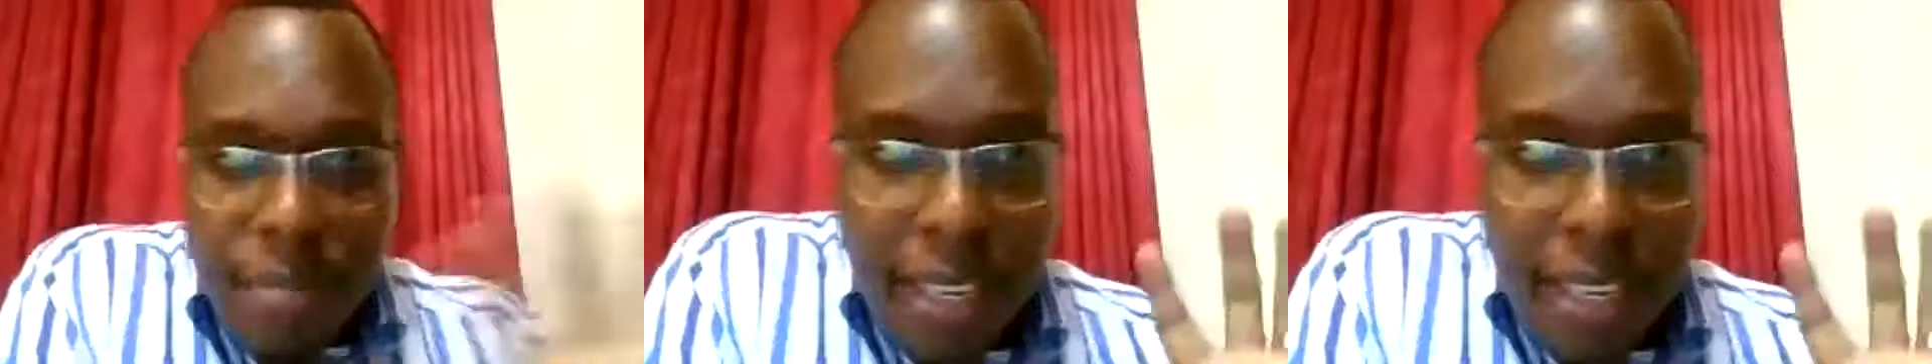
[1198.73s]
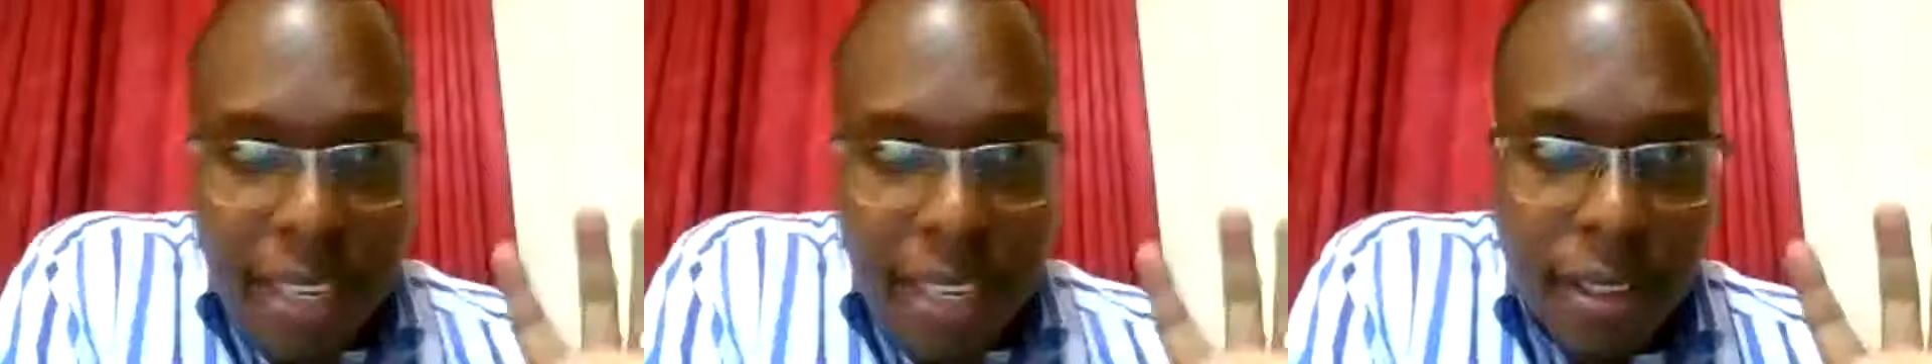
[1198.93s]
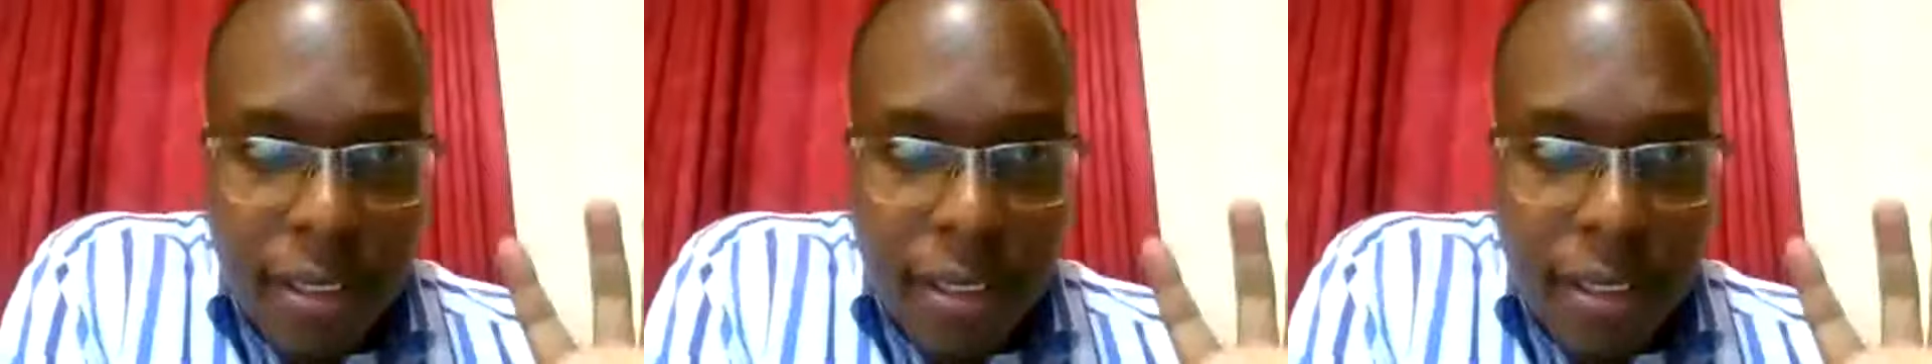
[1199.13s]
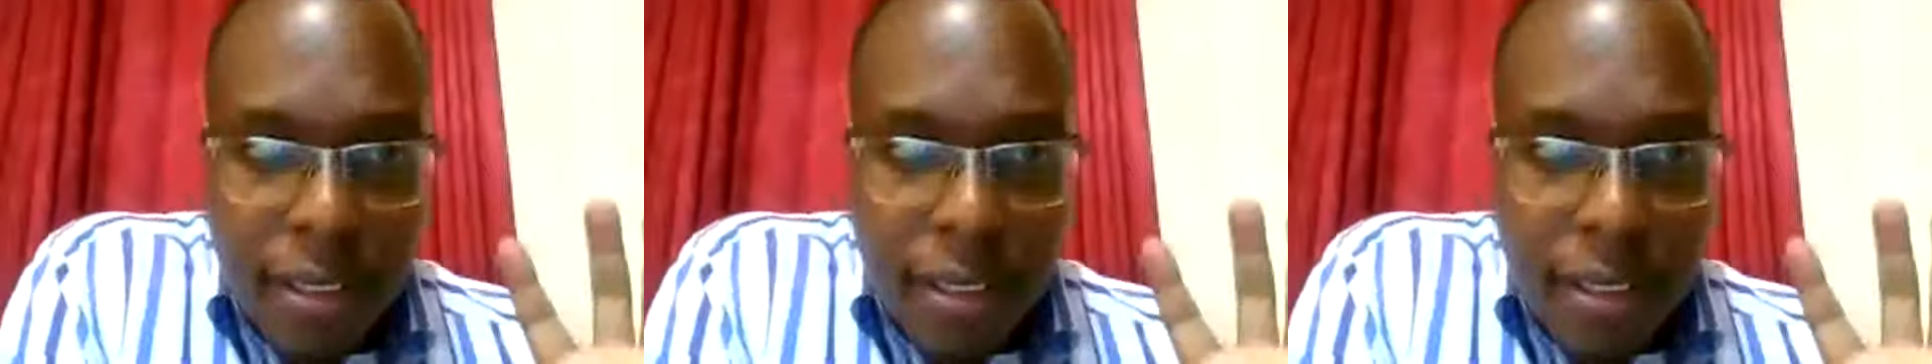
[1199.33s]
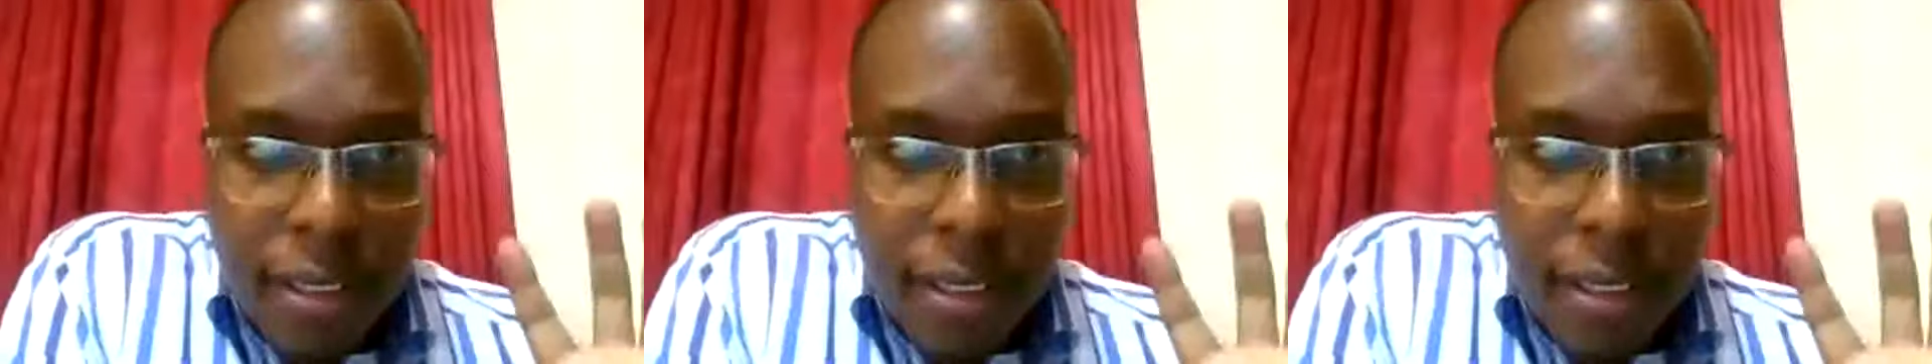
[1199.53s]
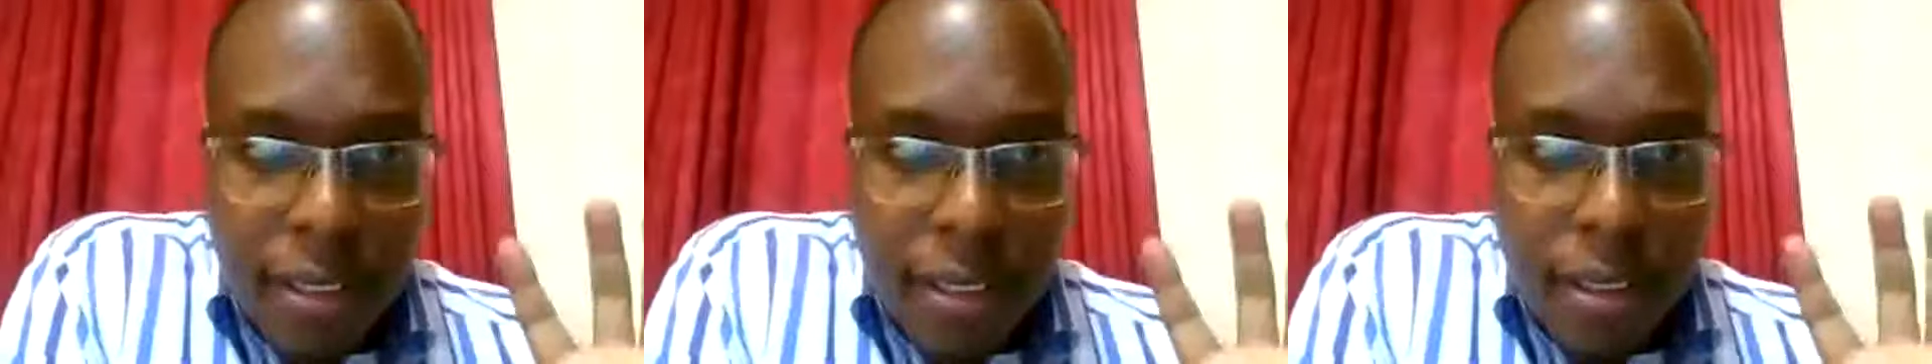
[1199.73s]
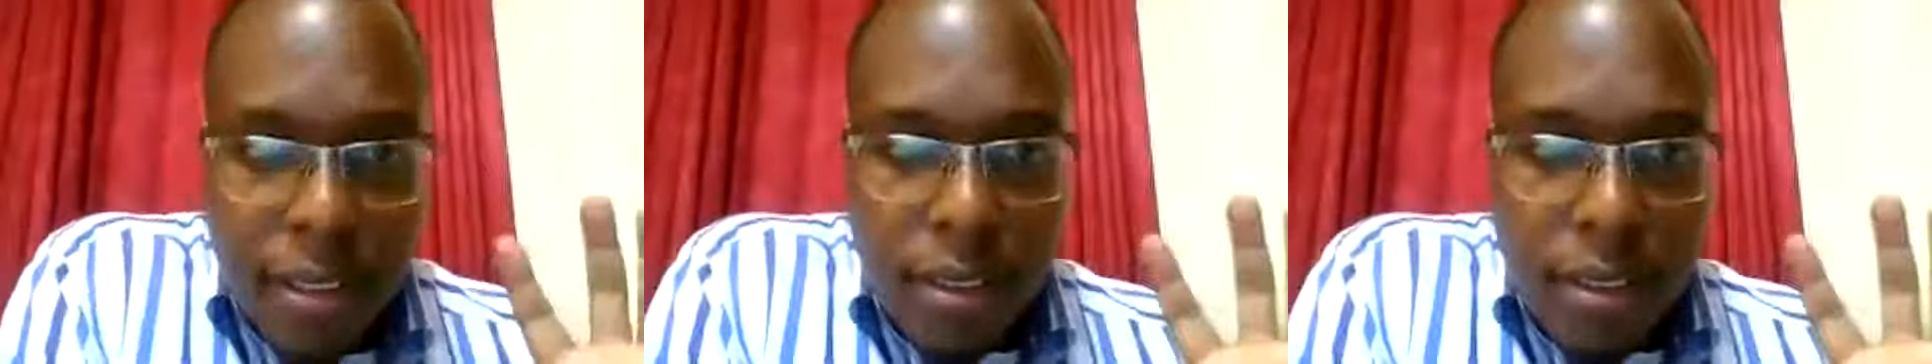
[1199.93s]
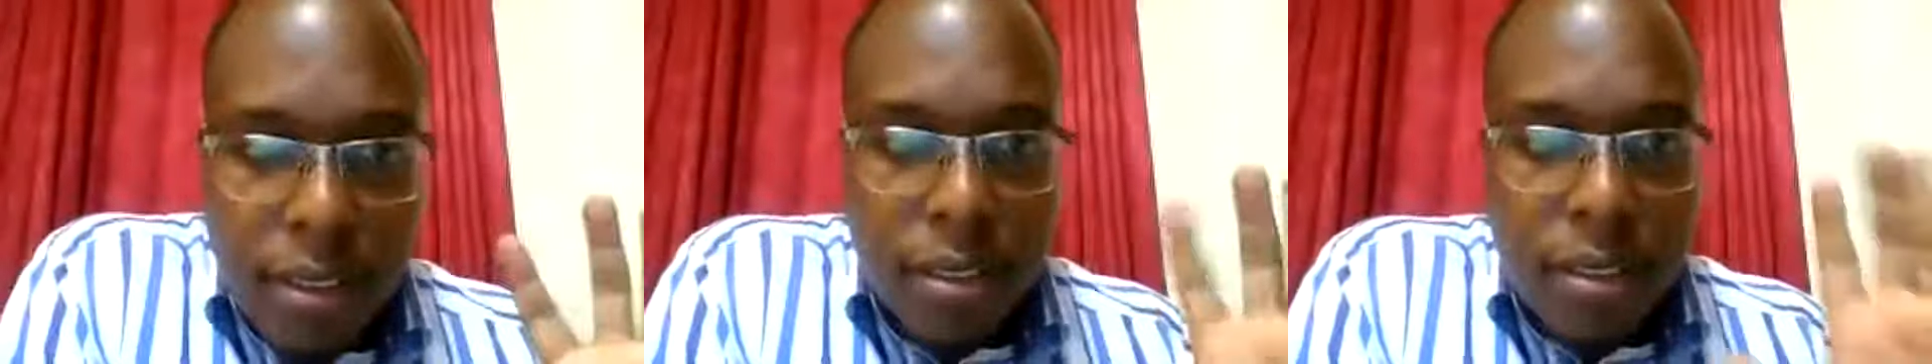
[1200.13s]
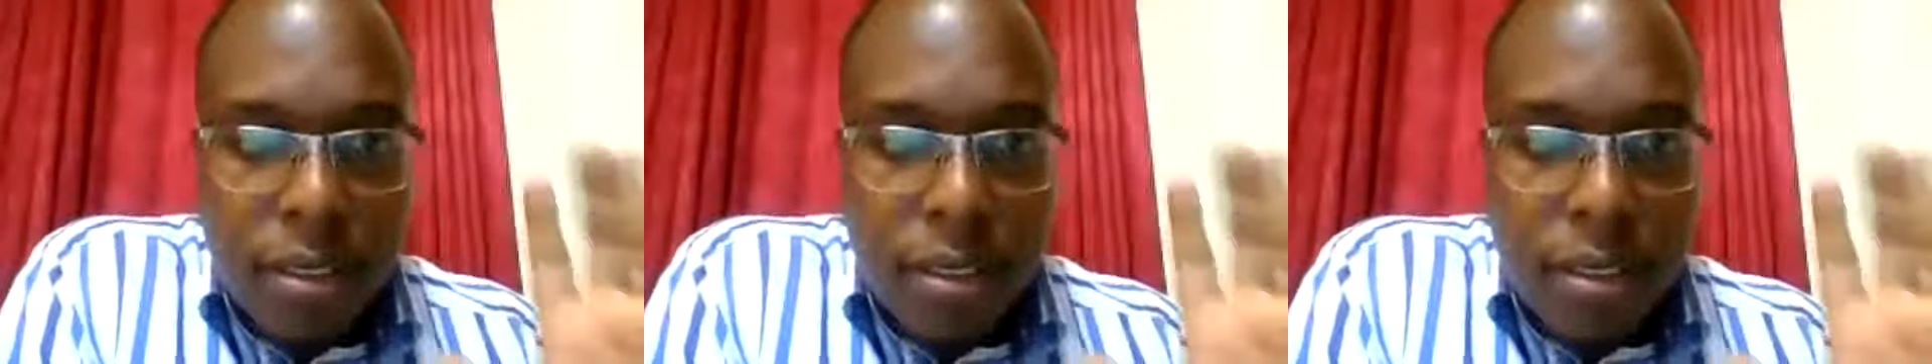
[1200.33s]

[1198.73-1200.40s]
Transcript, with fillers: designs mainly, uh -huh.